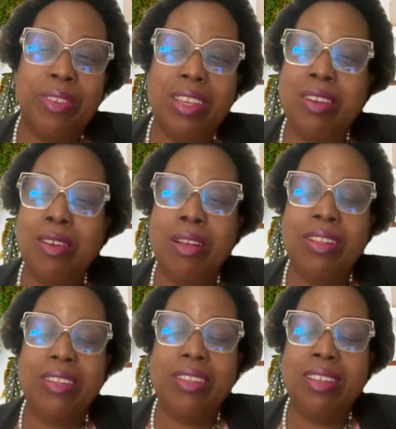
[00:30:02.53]
in
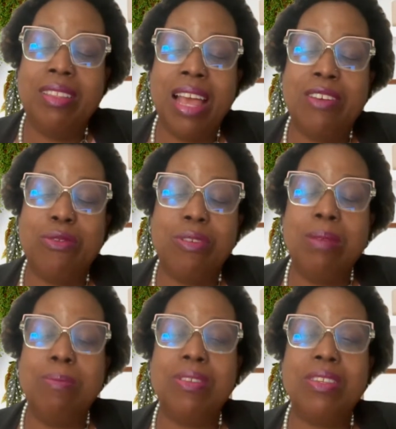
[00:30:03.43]
that
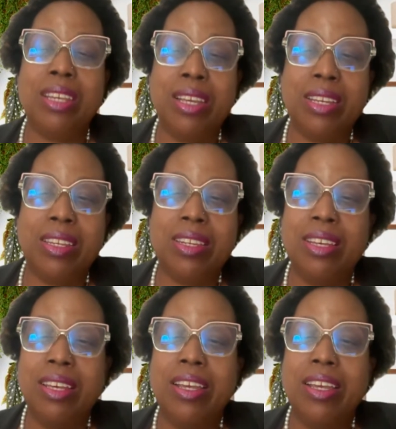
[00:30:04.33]
dream state,